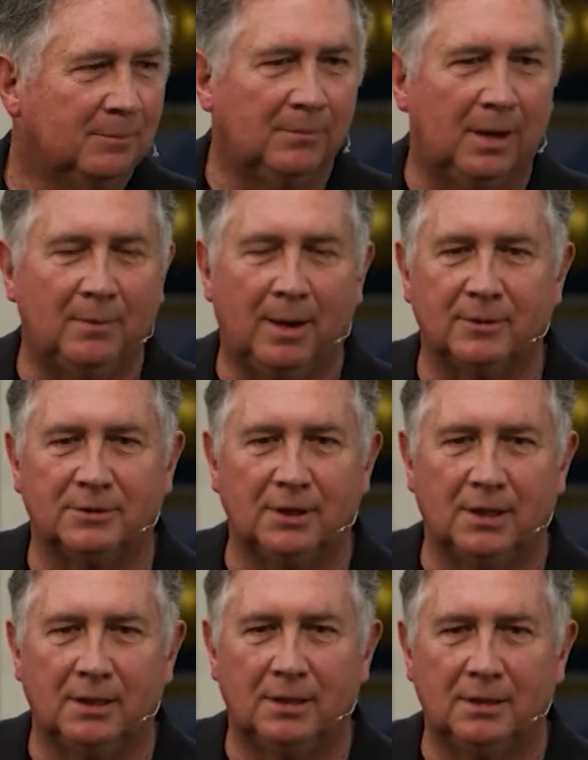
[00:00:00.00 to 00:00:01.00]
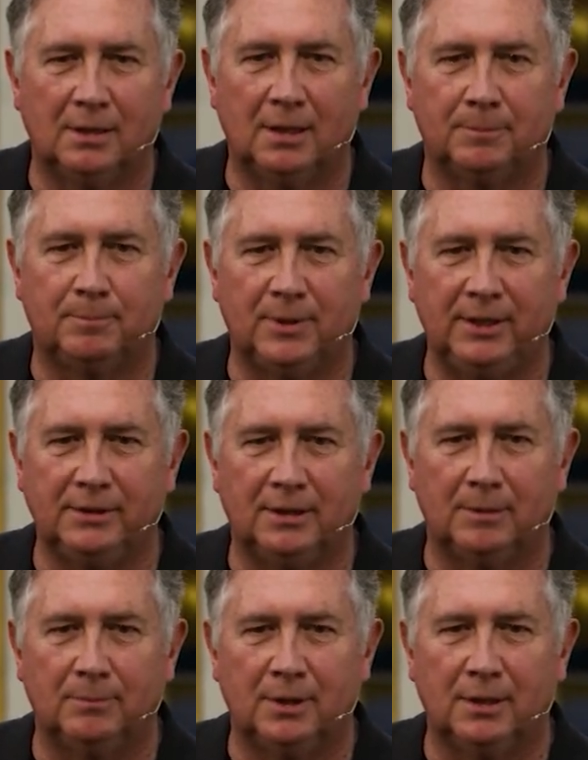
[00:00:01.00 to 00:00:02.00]
My mama says, I plead
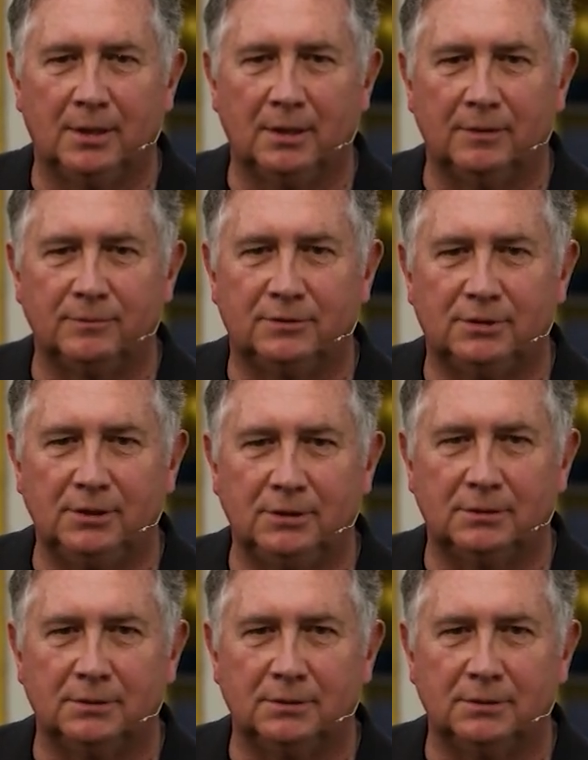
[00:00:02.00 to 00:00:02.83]
the blood of Jesus.